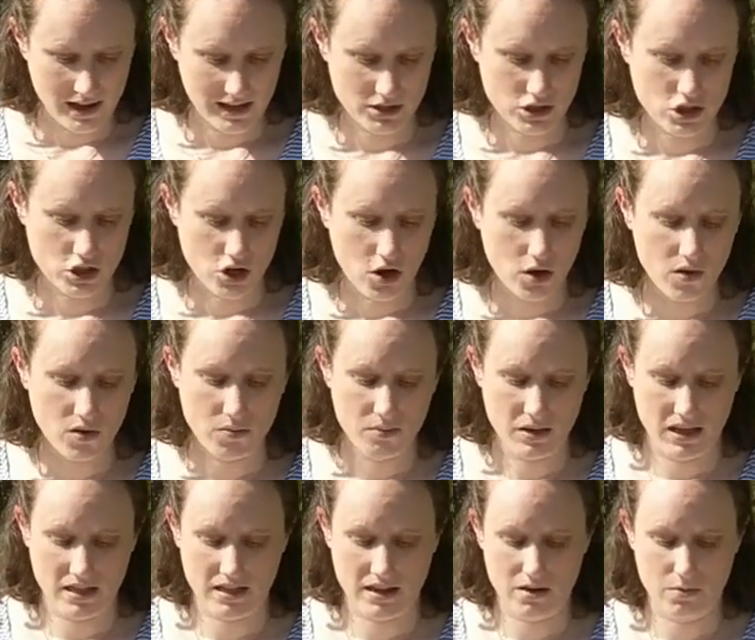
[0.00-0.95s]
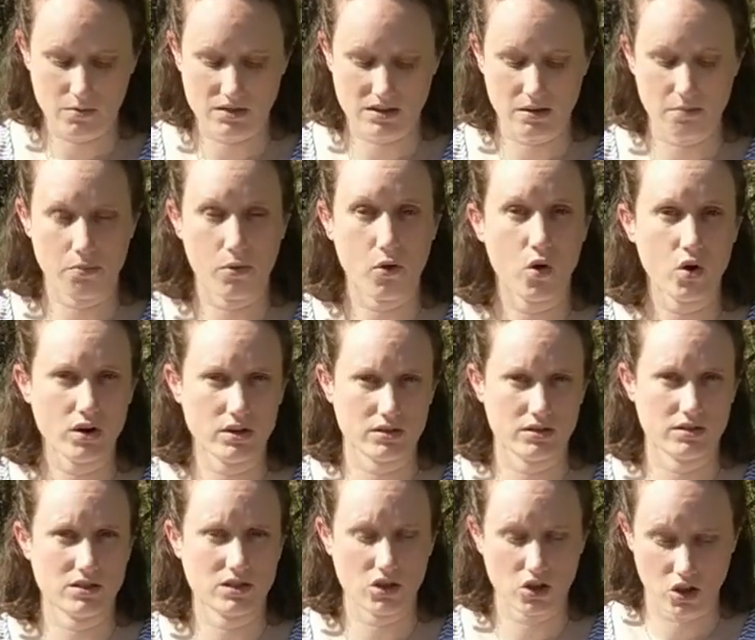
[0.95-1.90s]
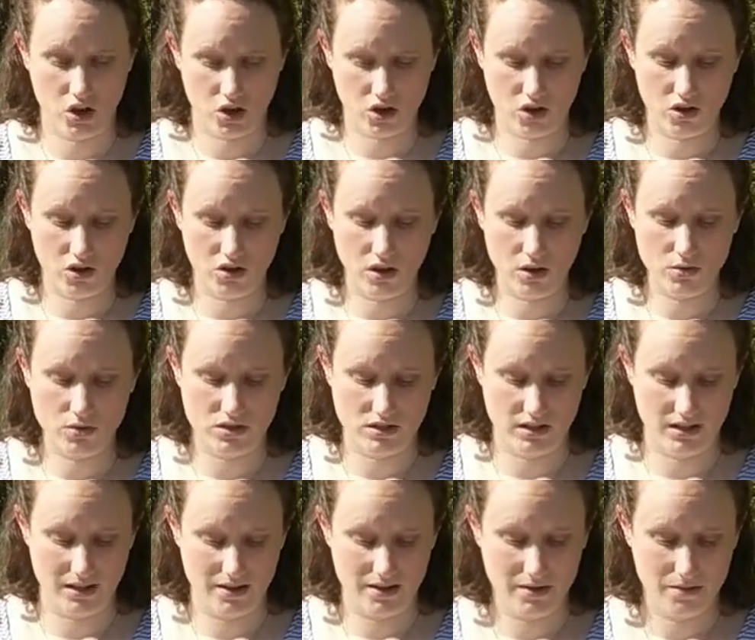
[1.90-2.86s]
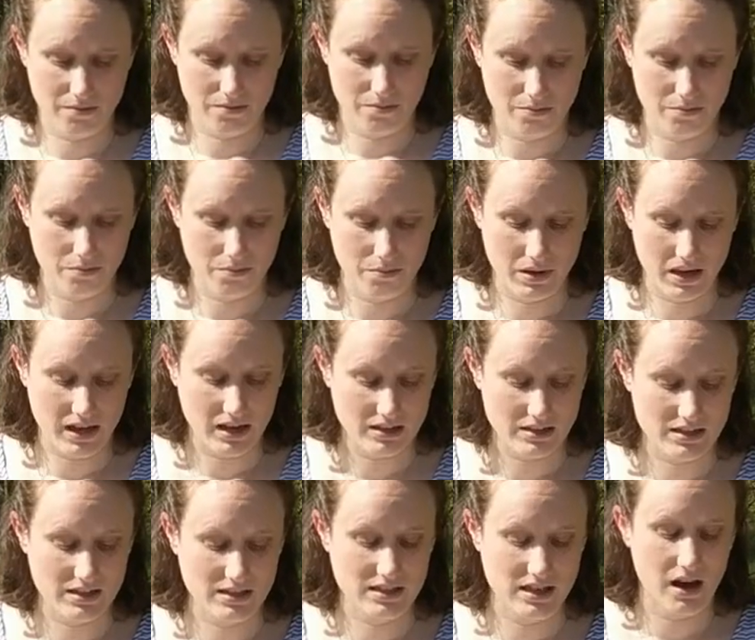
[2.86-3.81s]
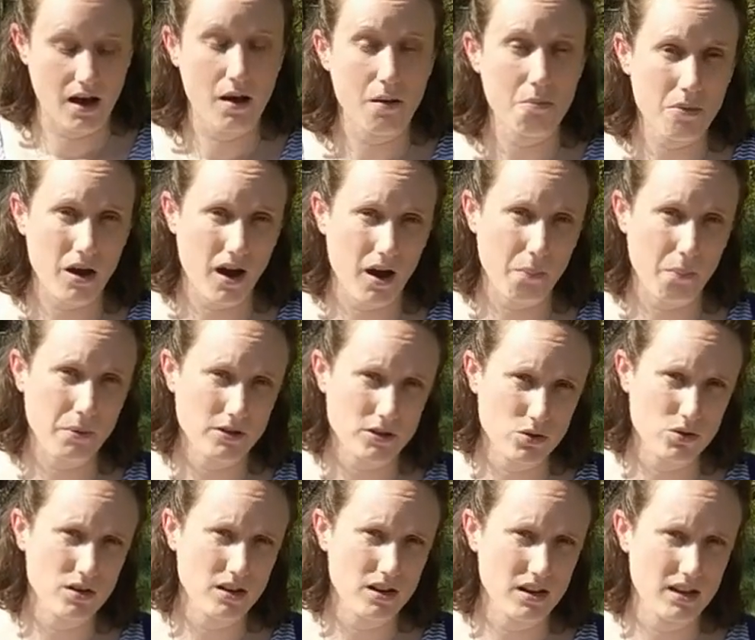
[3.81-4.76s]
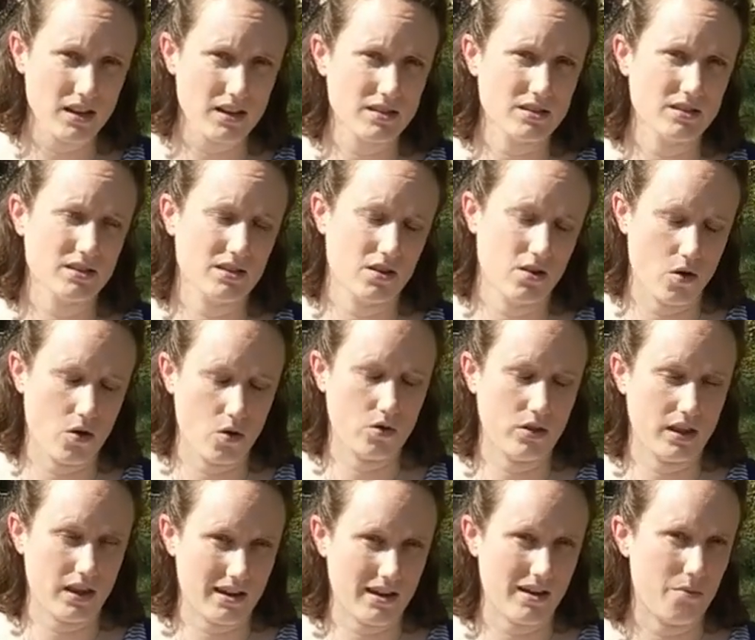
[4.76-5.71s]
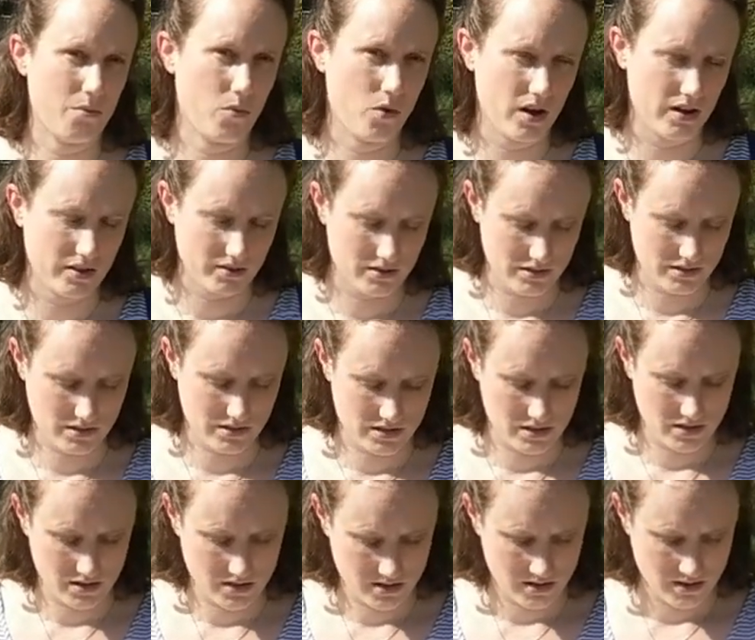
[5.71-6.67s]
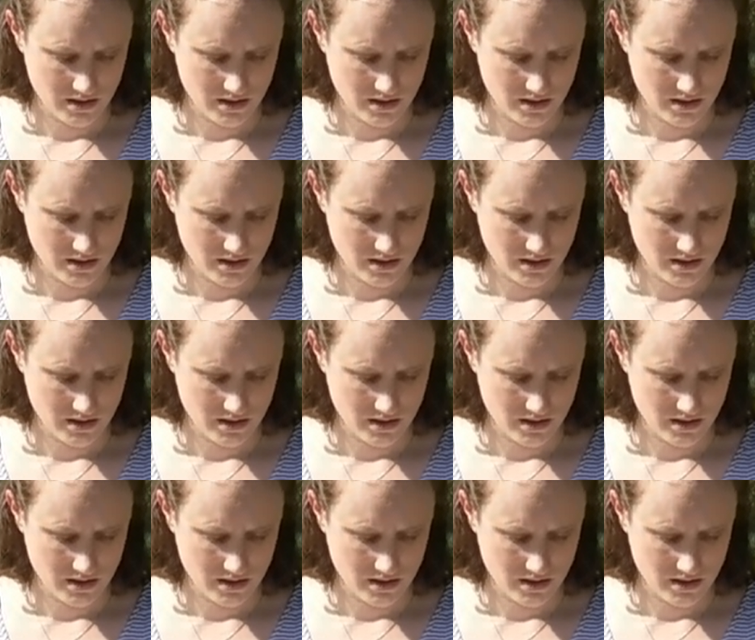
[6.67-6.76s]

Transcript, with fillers: It showed me that it was important to look closely because some opportunities only come once.